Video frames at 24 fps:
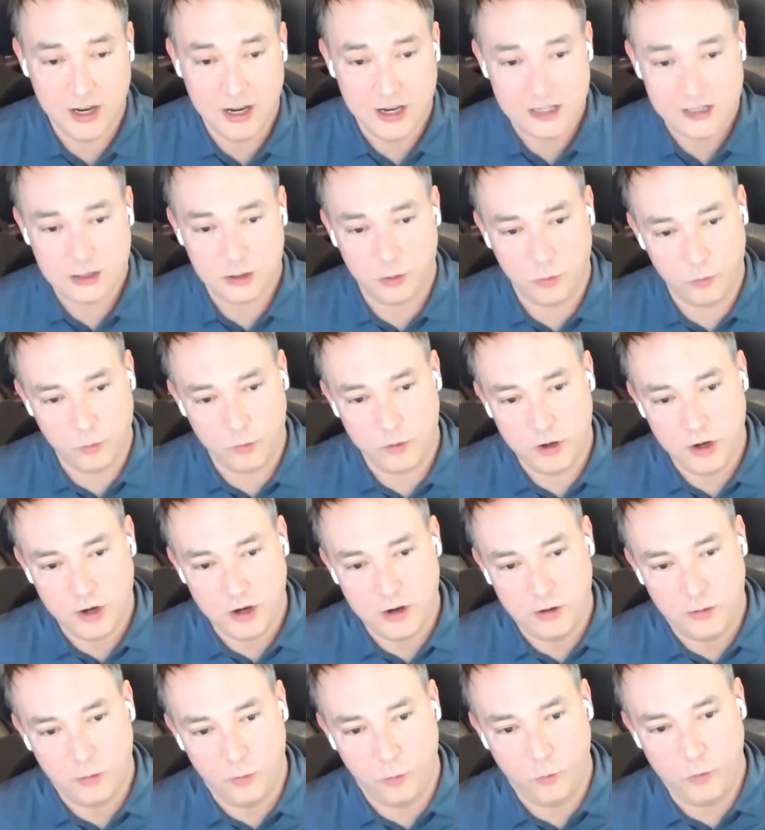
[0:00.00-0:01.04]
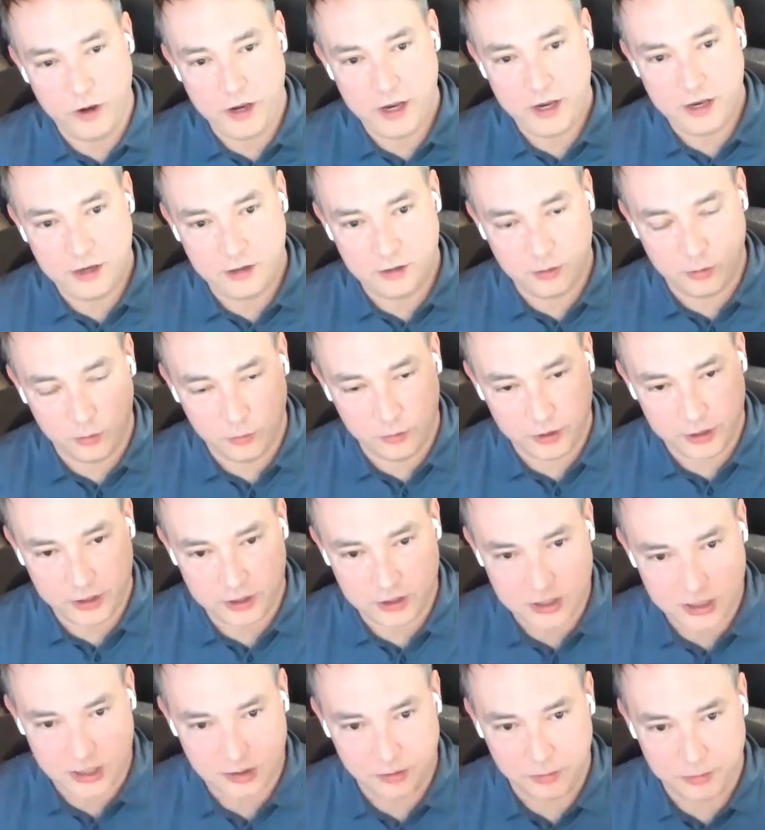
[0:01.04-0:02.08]
So we do a really good
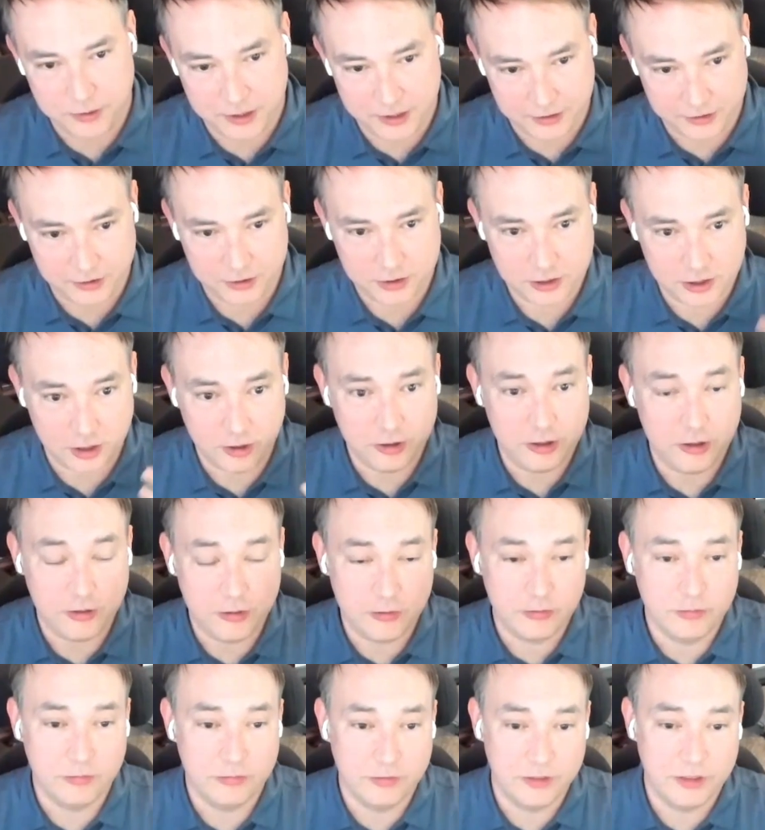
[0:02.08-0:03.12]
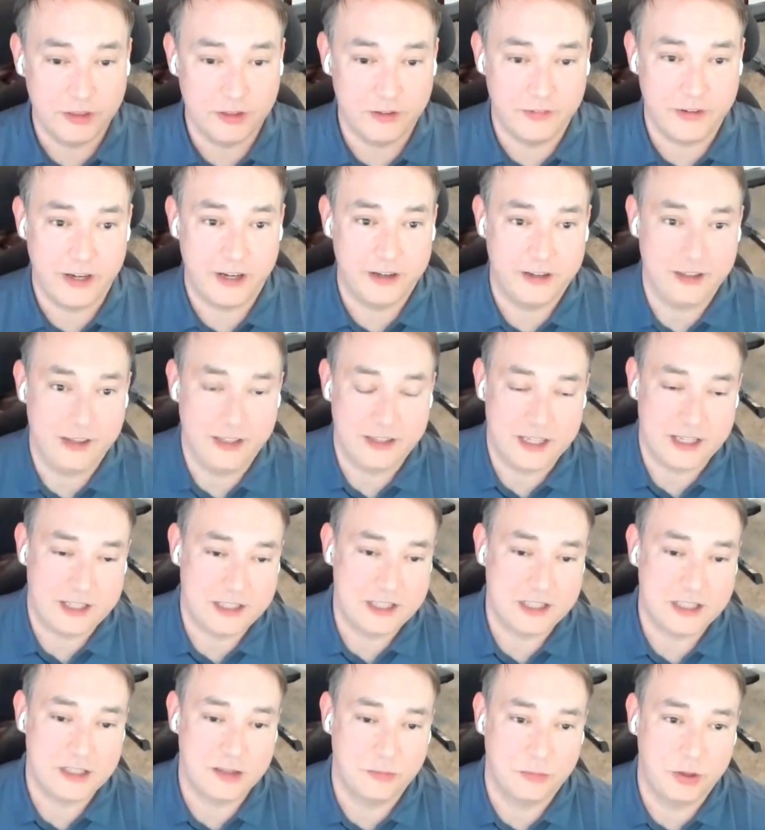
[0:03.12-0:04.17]
job of being able to show you the value that
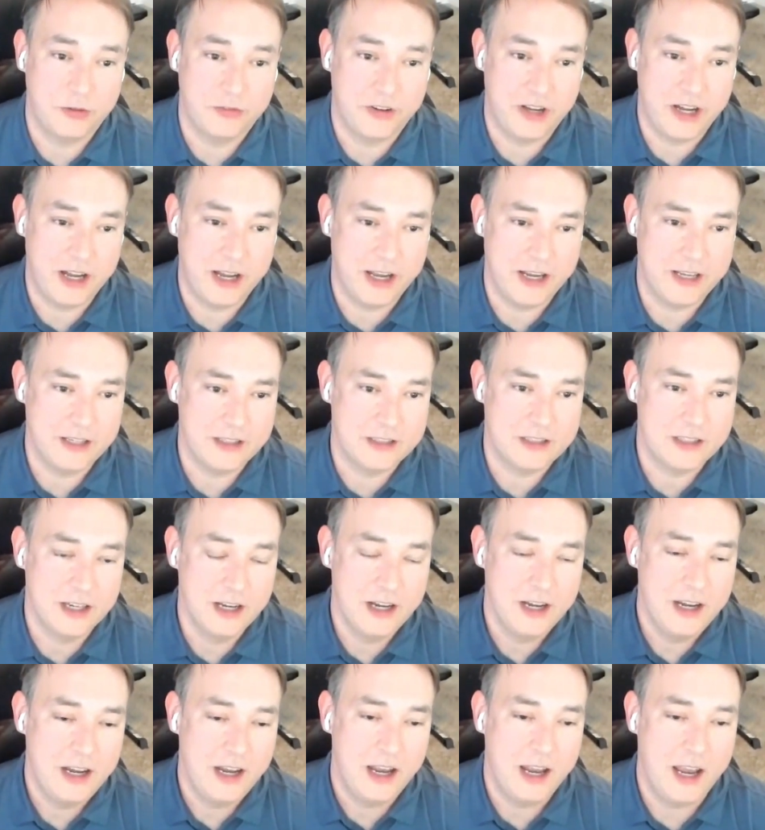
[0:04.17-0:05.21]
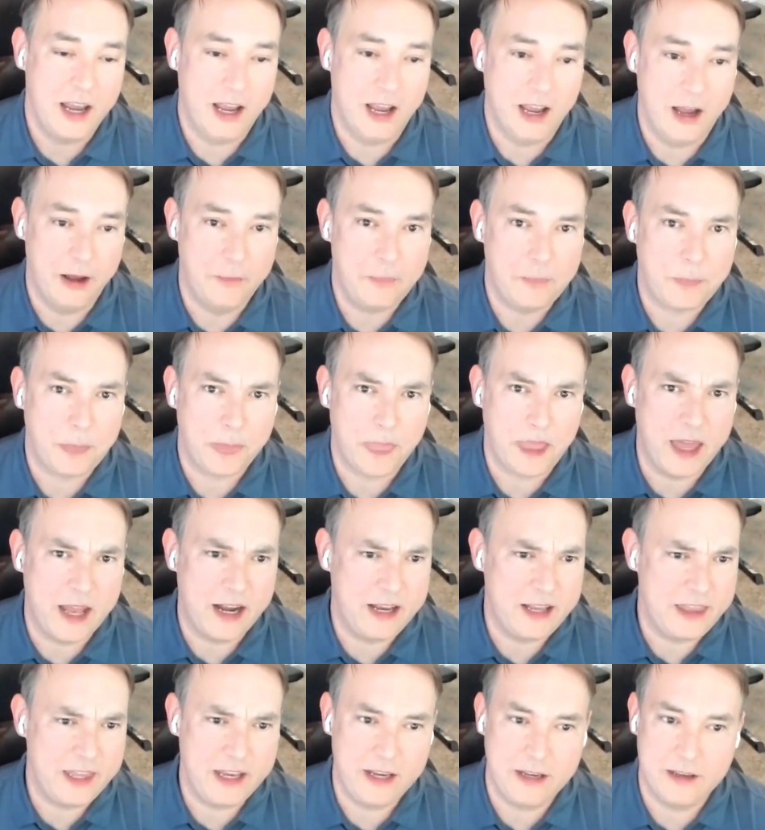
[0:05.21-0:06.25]
system provides. And
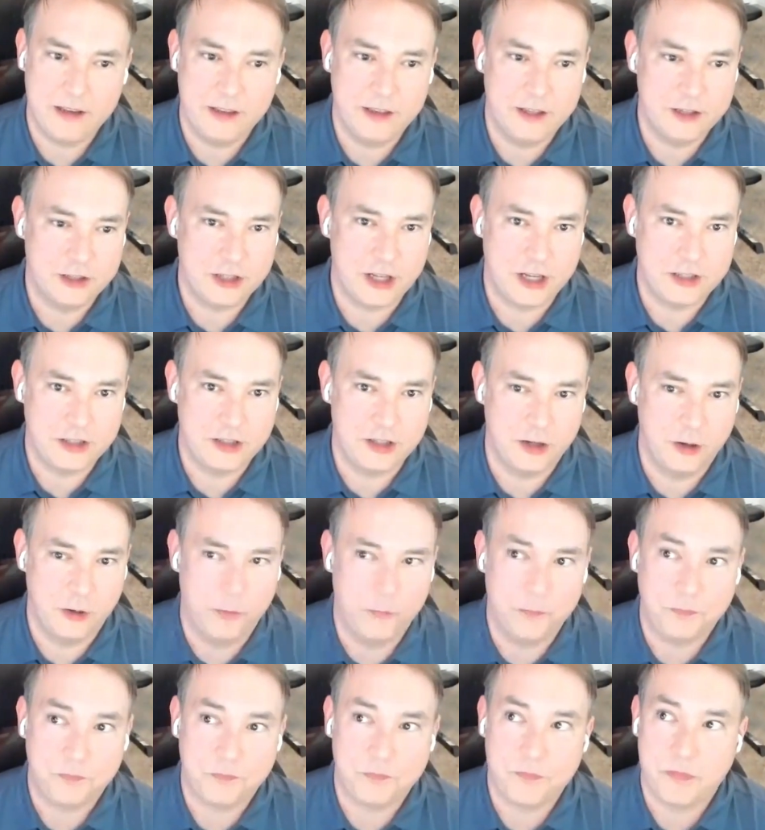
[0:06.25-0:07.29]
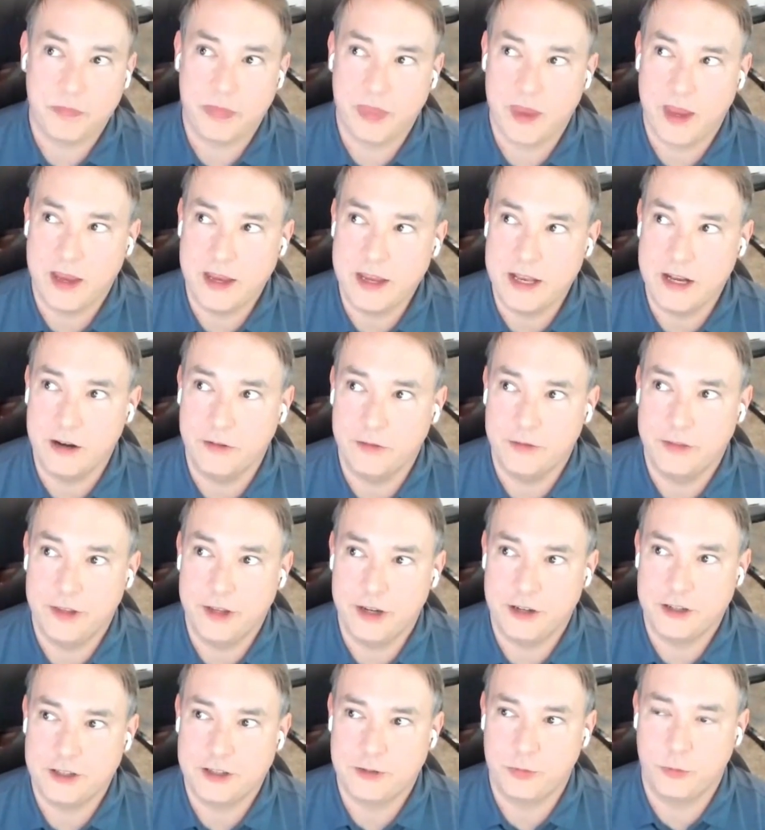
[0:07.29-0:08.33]
I think there's also, you know,
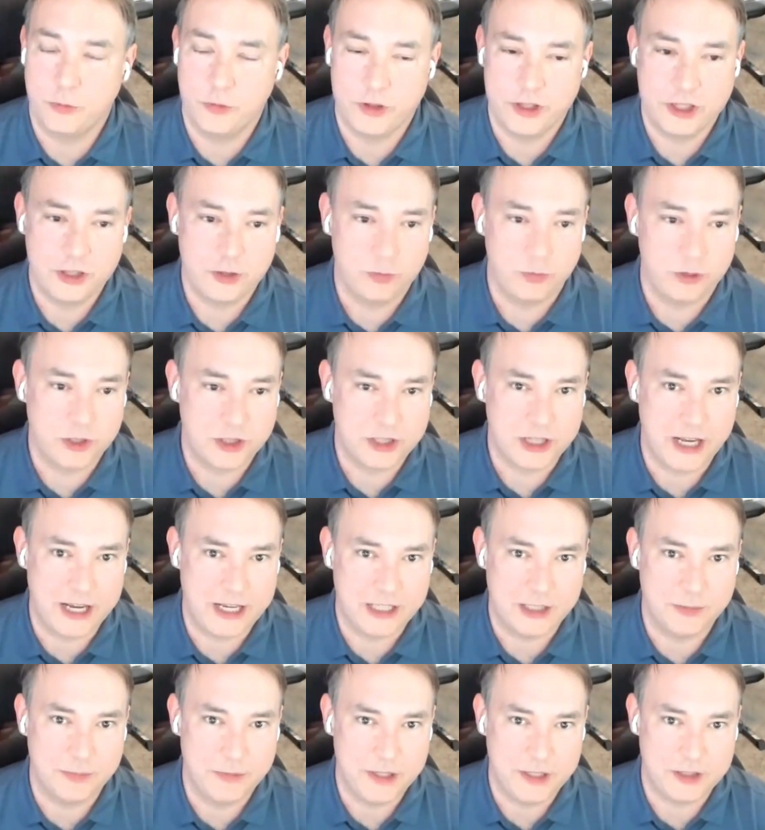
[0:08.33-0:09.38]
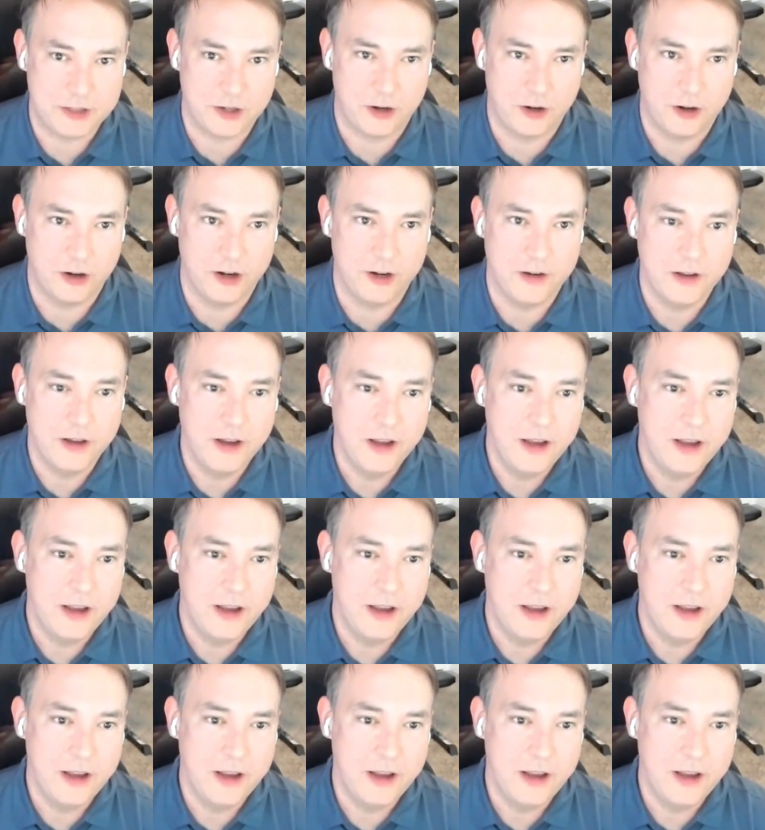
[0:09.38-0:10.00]
this is where science meets art.